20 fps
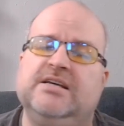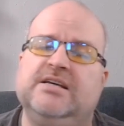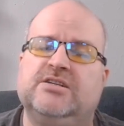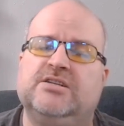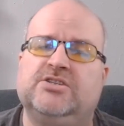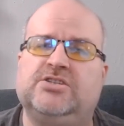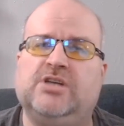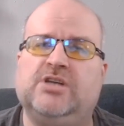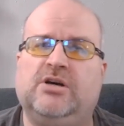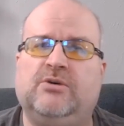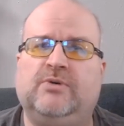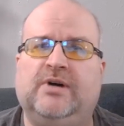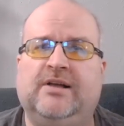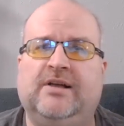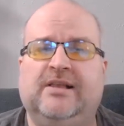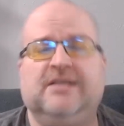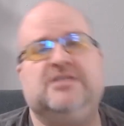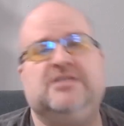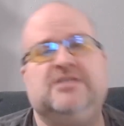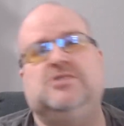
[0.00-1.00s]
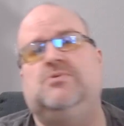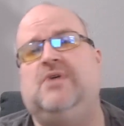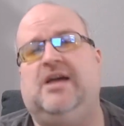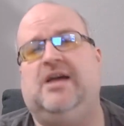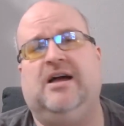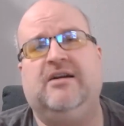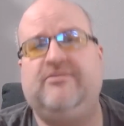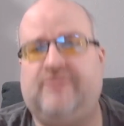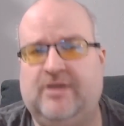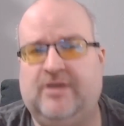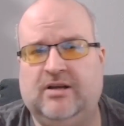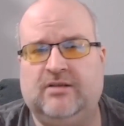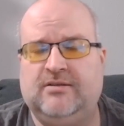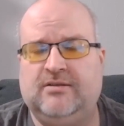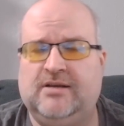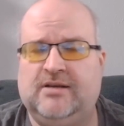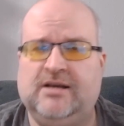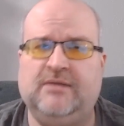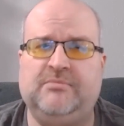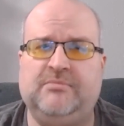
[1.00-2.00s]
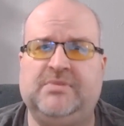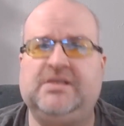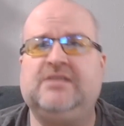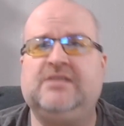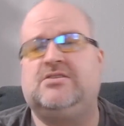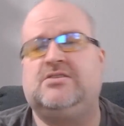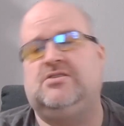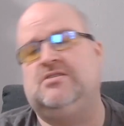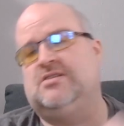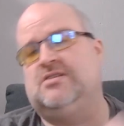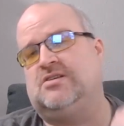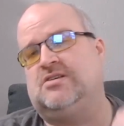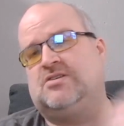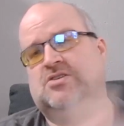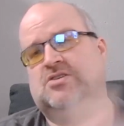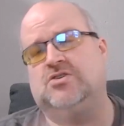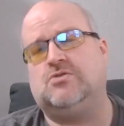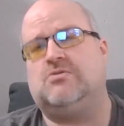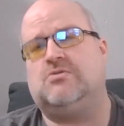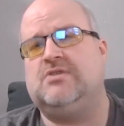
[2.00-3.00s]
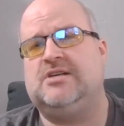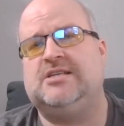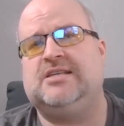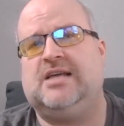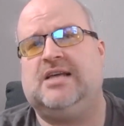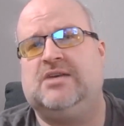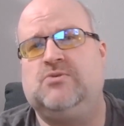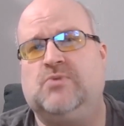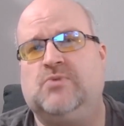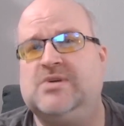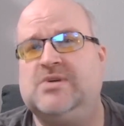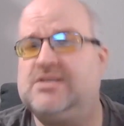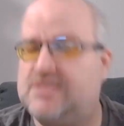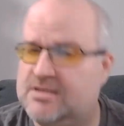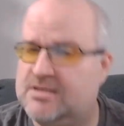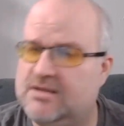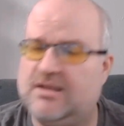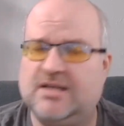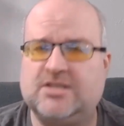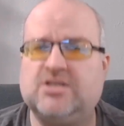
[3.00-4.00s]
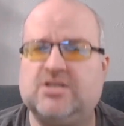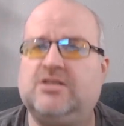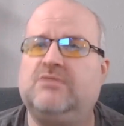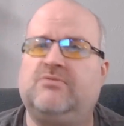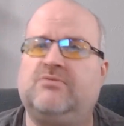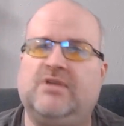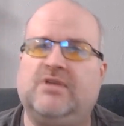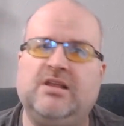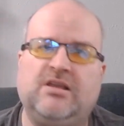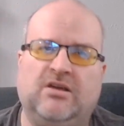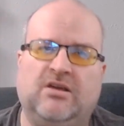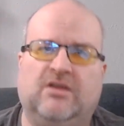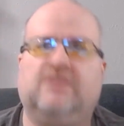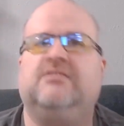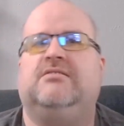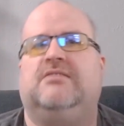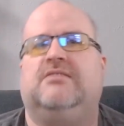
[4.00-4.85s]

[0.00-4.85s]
So that's the way I feel. The story set was still actually really good.